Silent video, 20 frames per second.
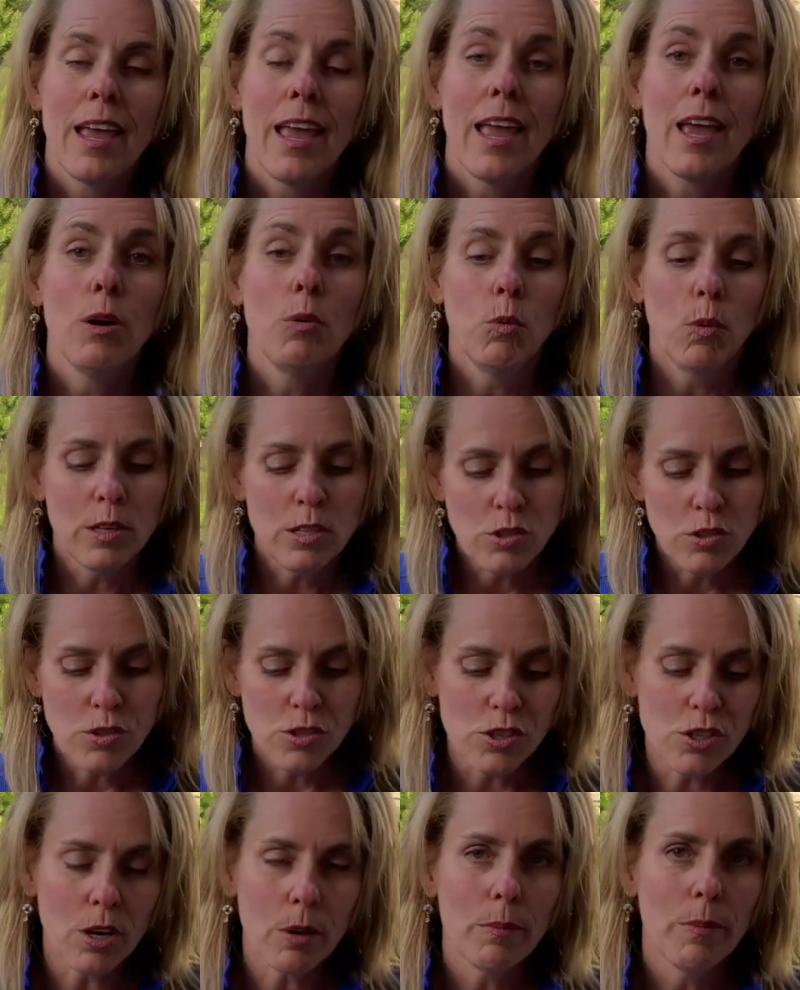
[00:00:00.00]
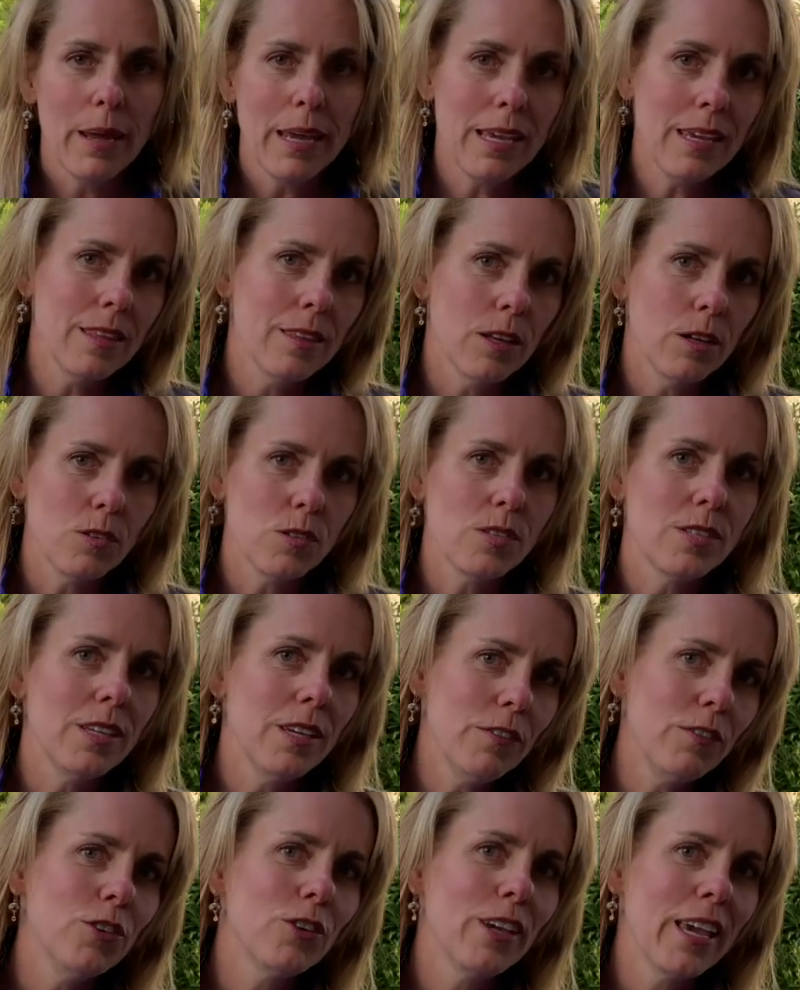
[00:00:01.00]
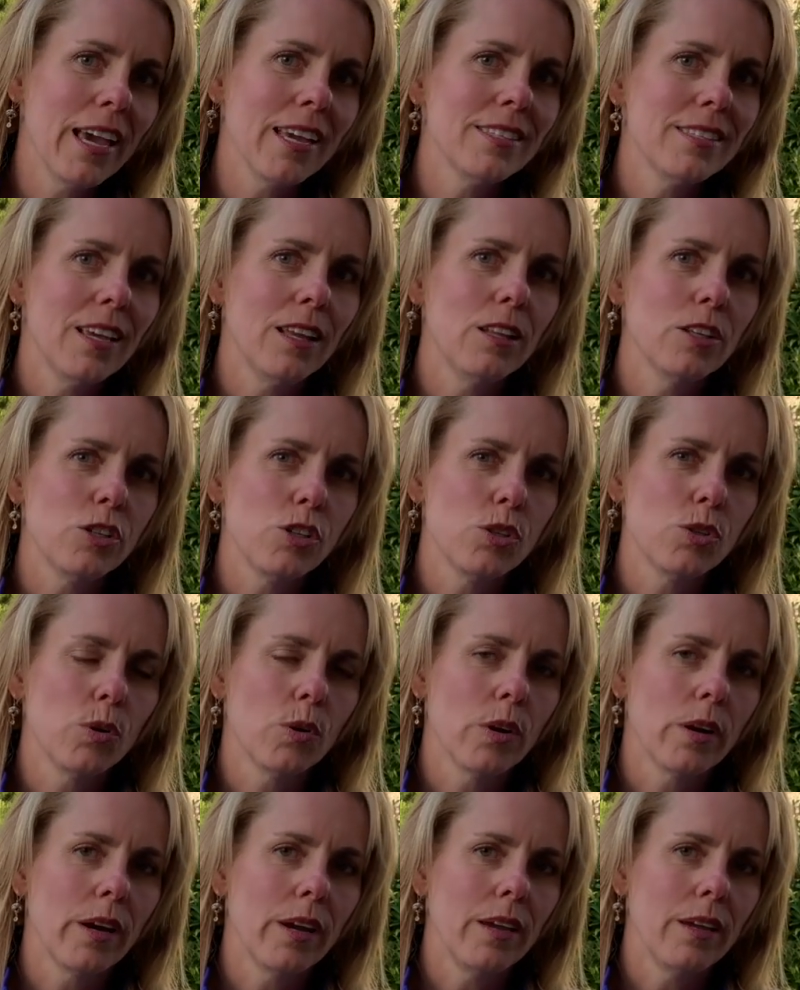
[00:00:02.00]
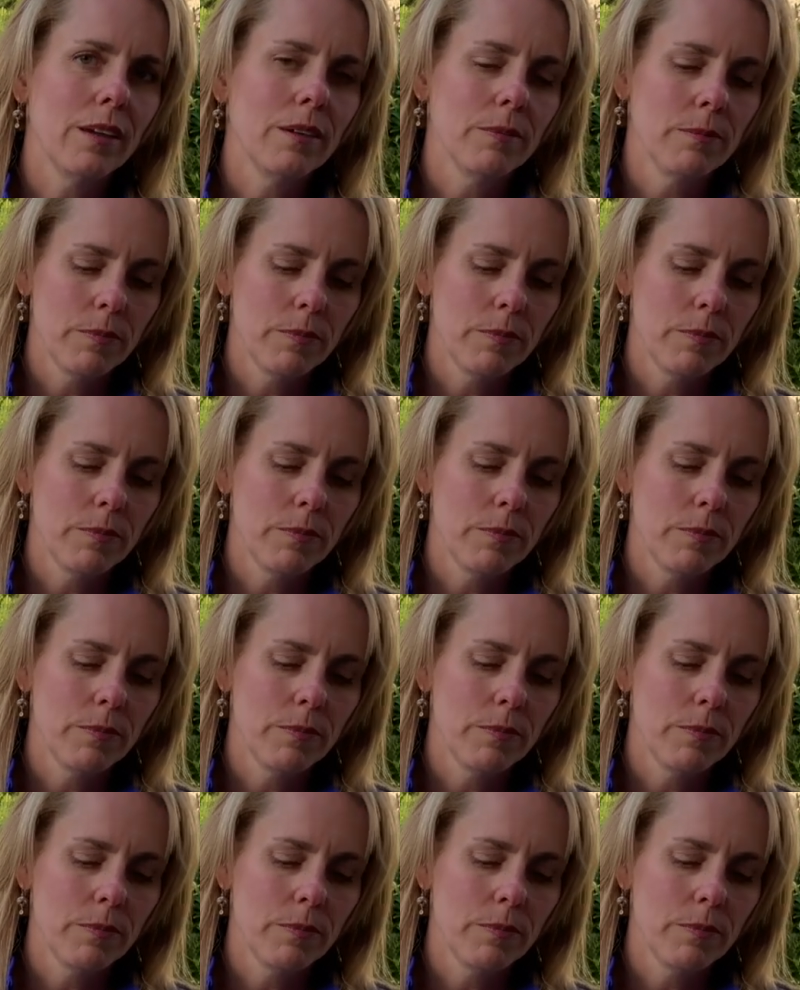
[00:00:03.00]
and once you start making those, see if you can't tell a story.